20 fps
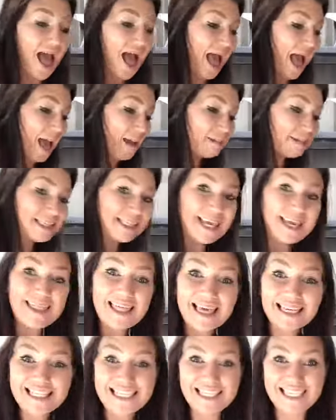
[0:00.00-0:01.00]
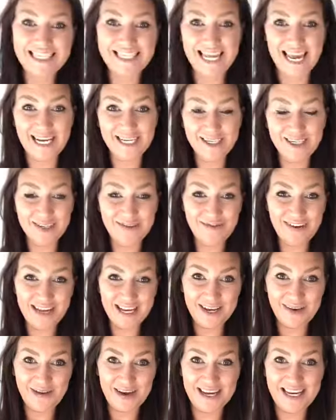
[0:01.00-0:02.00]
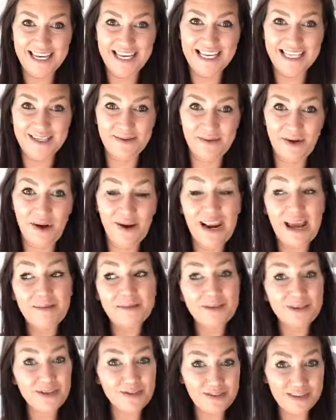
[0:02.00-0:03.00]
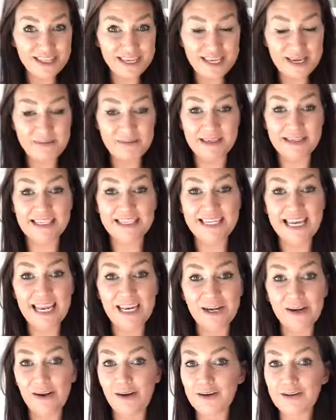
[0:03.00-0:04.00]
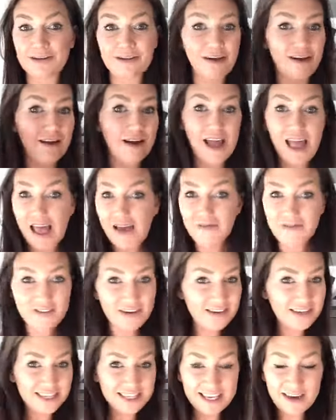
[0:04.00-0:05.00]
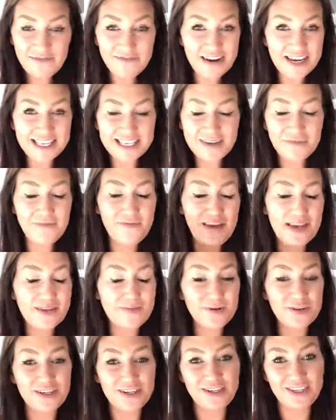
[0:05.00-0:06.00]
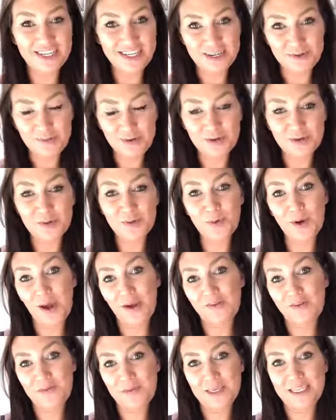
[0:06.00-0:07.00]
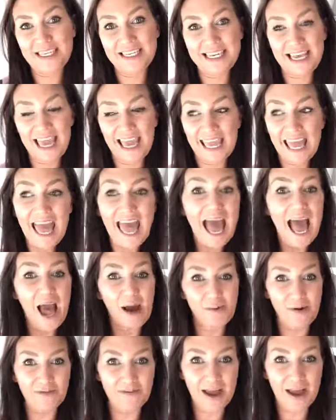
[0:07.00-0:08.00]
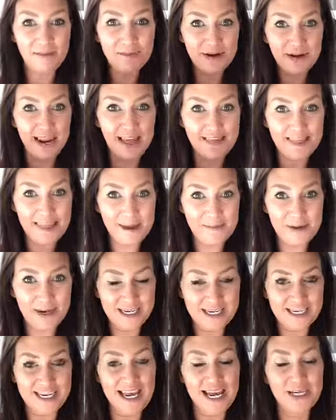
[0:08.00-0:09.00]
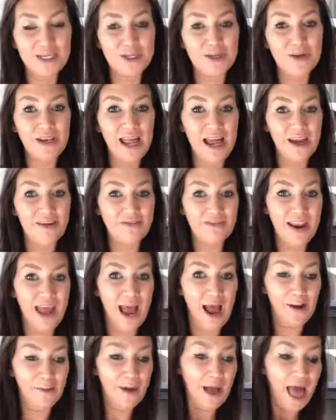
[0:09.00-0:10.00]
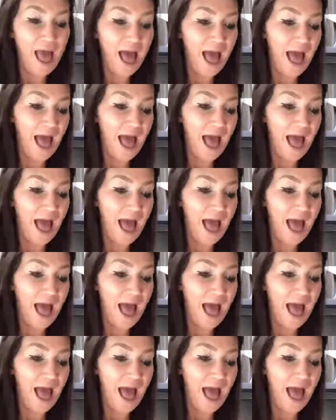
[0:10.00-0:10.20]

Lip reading: So that's it today. Just a really quick and easy one. I'm sorry that you missed the 10 o'clock slot. For some reason, Facebook just didn't want to work for me today. However, I'm glad that I managed to catch you live now.